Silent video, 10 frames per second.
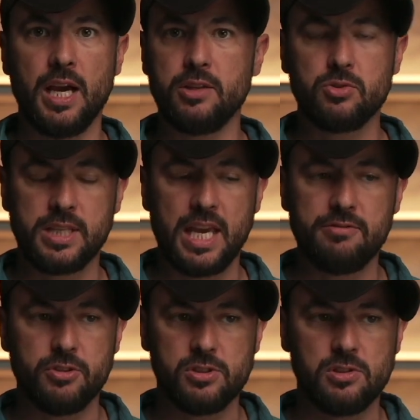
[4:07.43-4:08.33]
it's only 8
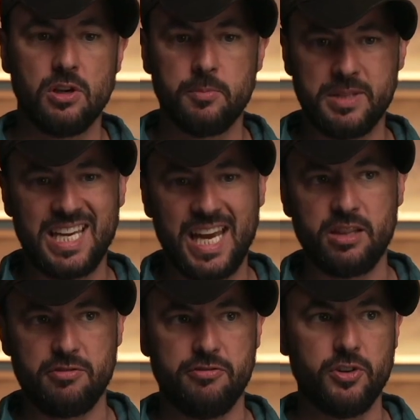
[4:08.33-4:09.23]
verses long, but the
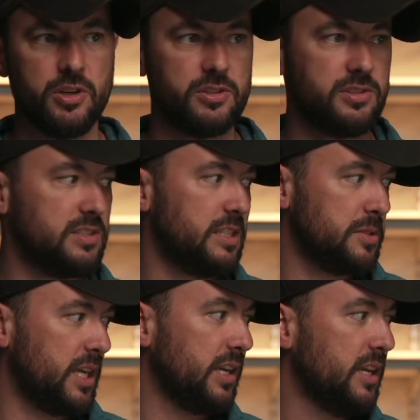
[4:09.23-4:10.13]
8th verse seems
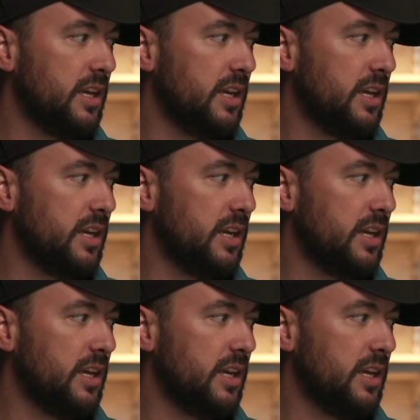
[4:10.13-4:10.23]
like